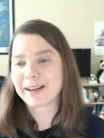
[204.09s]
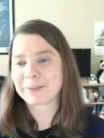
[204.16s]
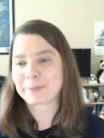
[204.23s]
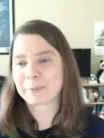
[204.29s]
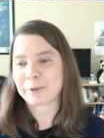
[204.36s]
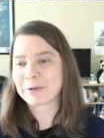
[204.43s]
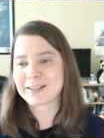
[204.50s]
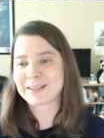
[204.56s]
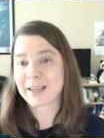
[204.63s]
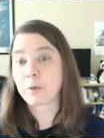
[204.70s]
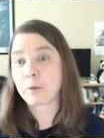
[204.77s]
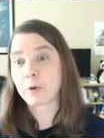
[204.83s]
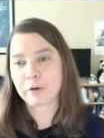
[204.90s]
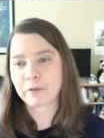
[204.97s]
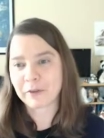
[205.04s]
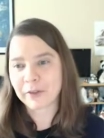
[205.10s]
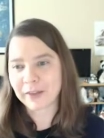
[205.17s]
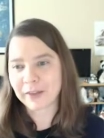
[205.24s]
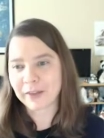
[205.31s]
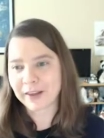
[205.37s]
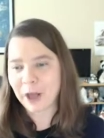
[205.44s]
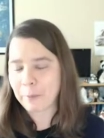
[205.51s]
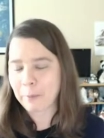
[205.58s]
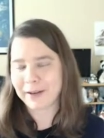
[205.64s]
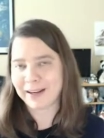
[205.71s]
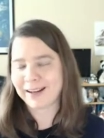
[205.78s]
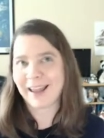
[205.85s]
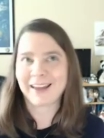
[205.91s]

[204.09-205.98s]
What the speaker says: experts because they worked for the company,